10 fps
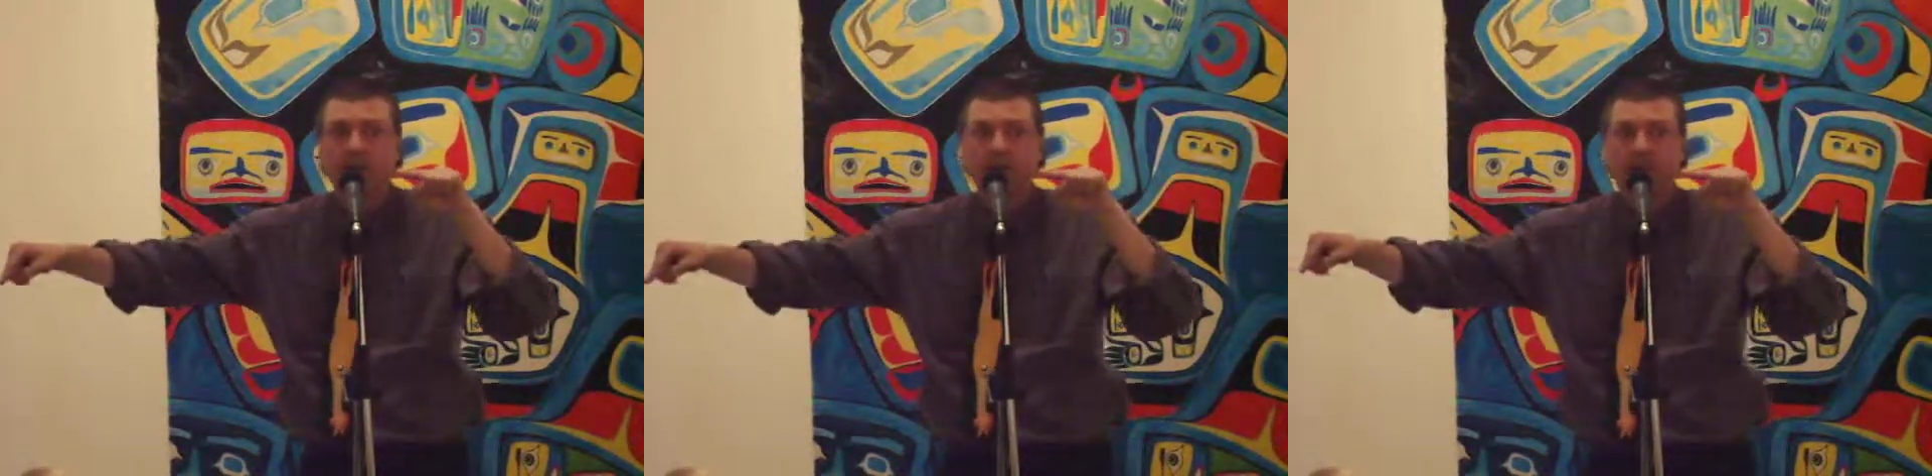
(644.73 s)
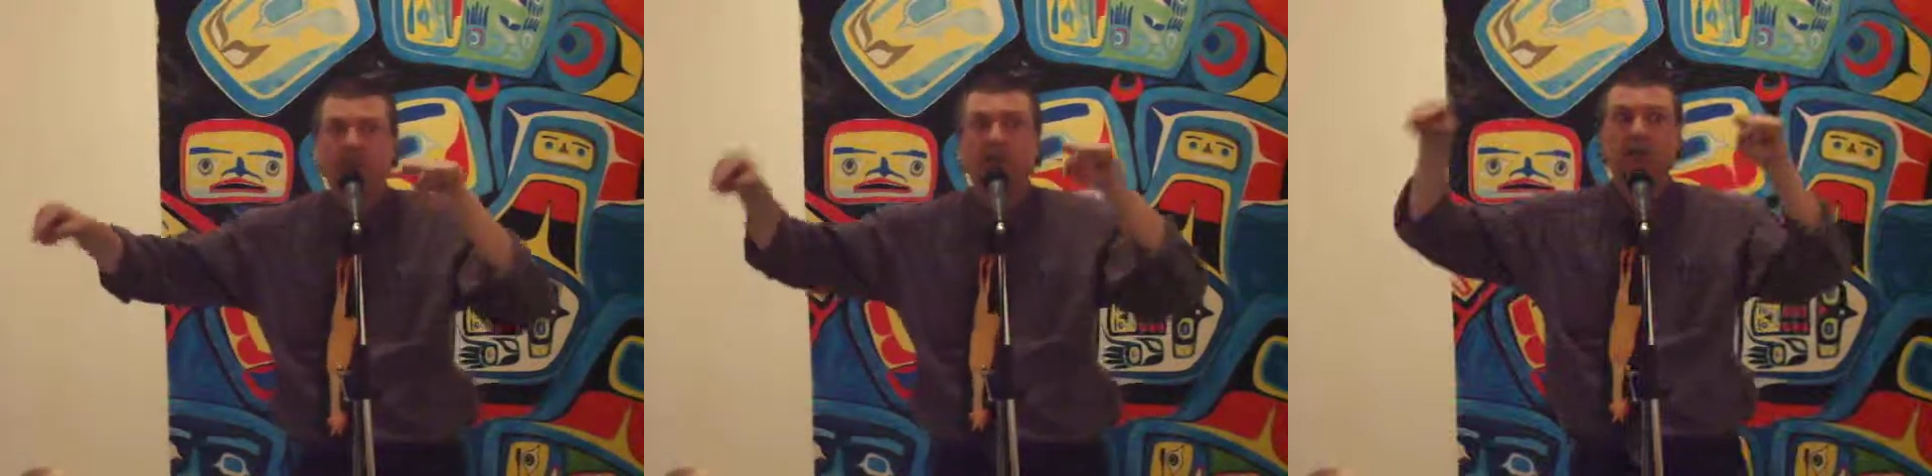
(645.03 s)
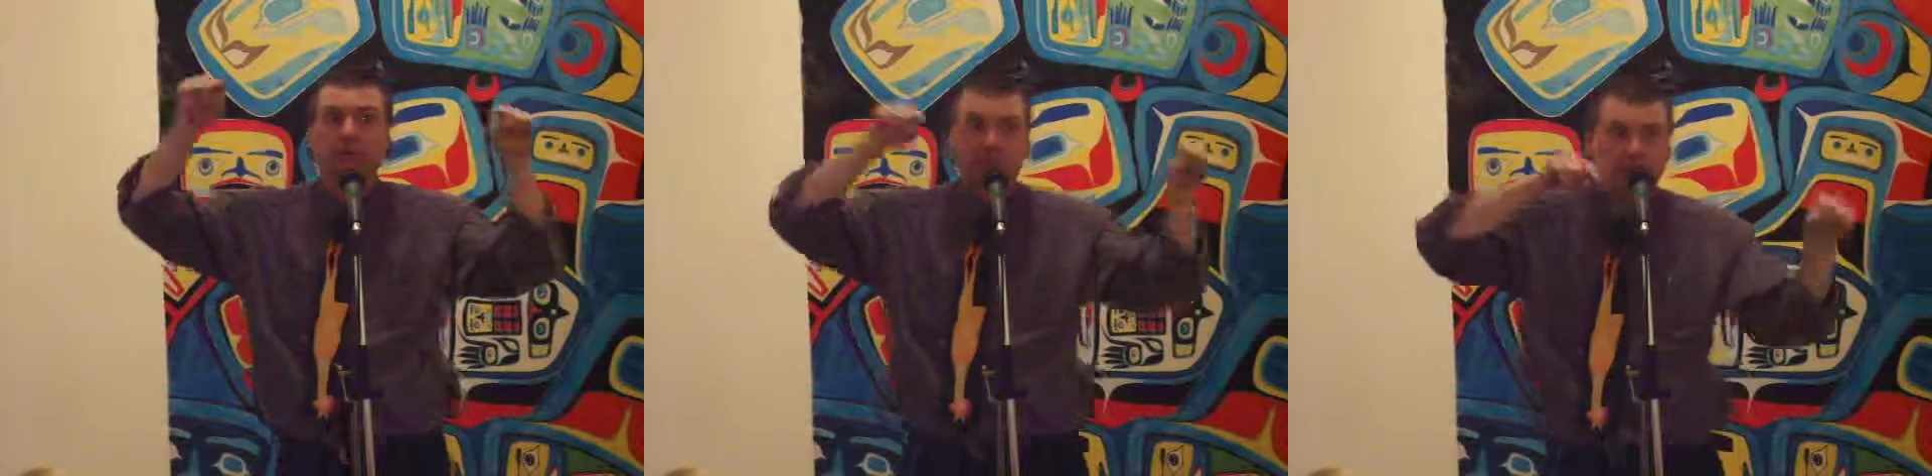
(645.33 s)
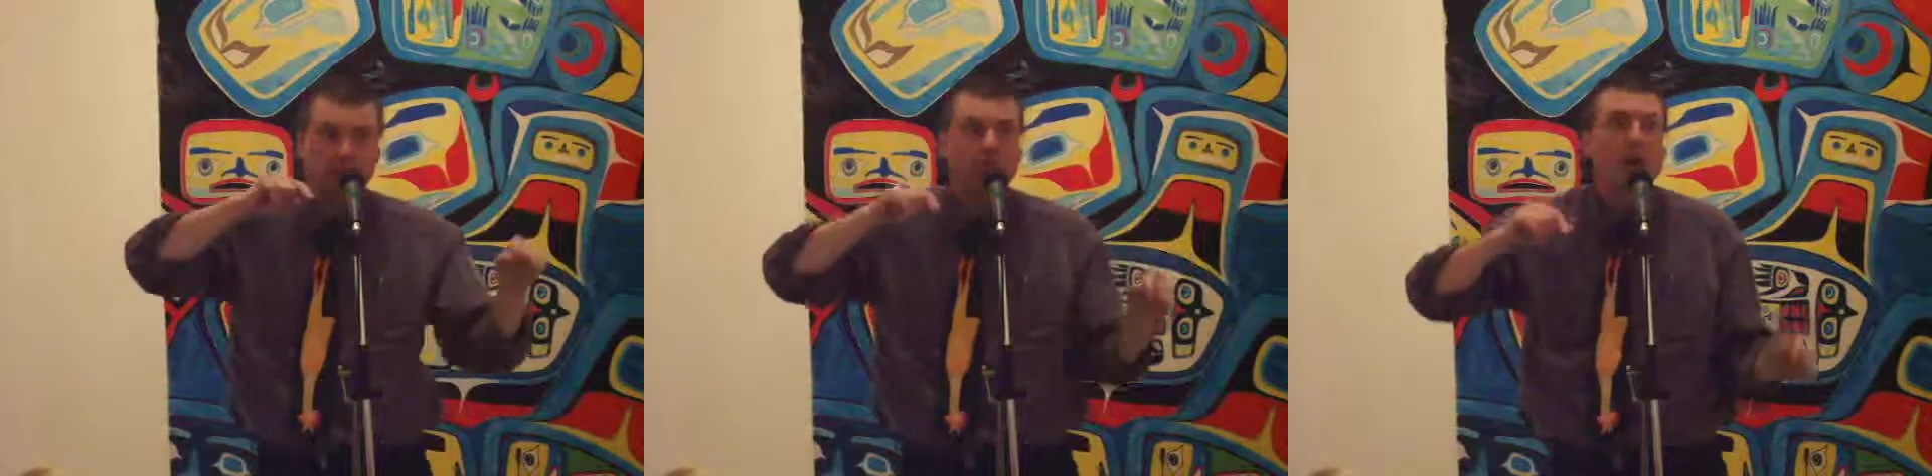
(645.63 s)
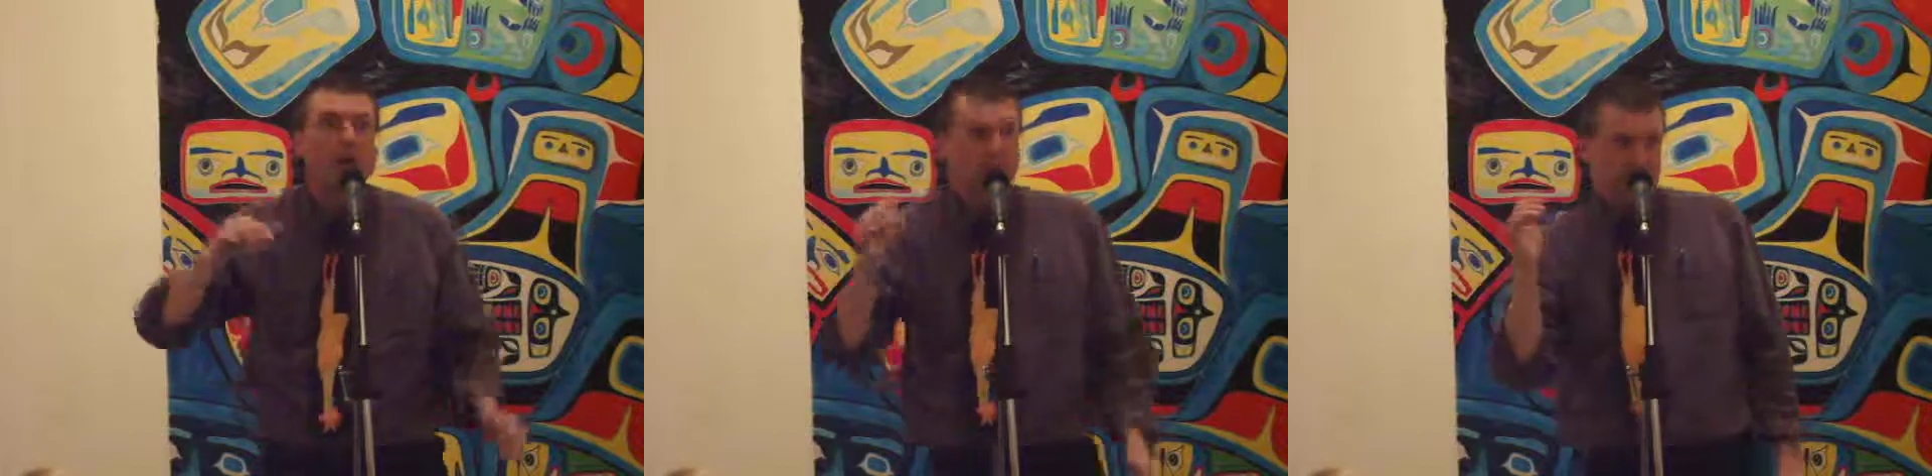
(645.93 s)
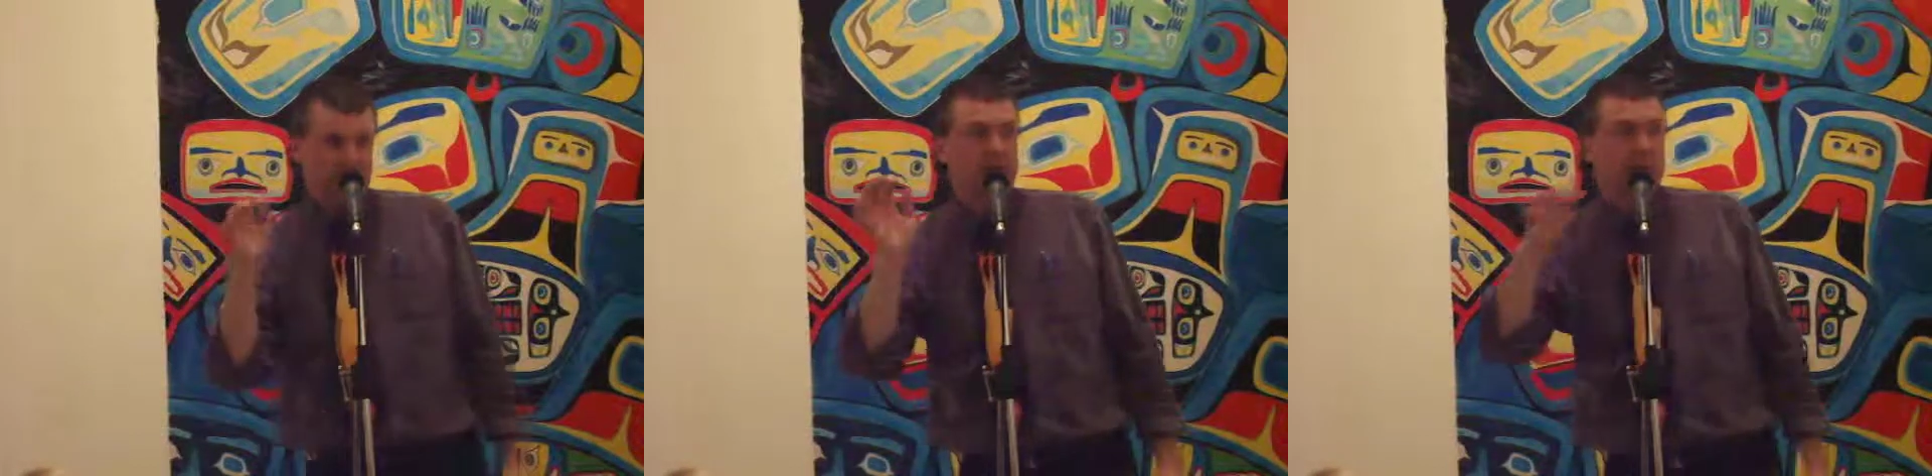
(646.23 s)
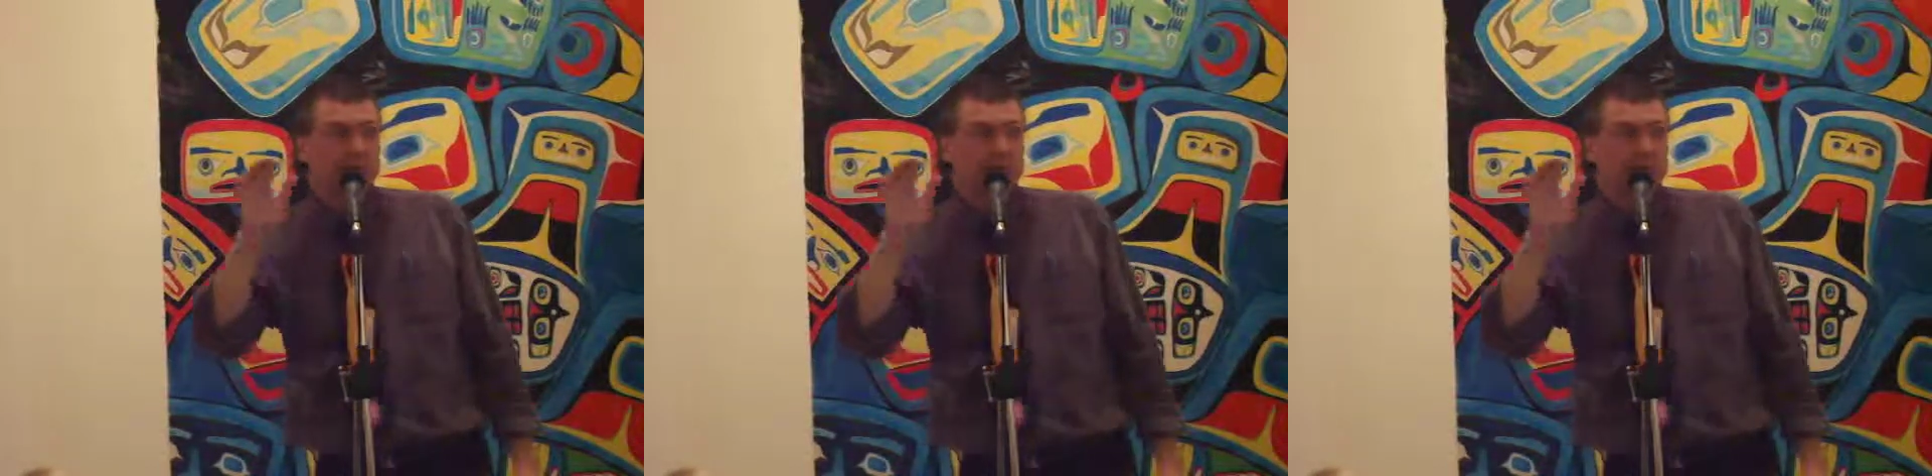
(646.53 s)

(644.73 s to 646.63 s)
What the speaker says: of the conversation or the other. You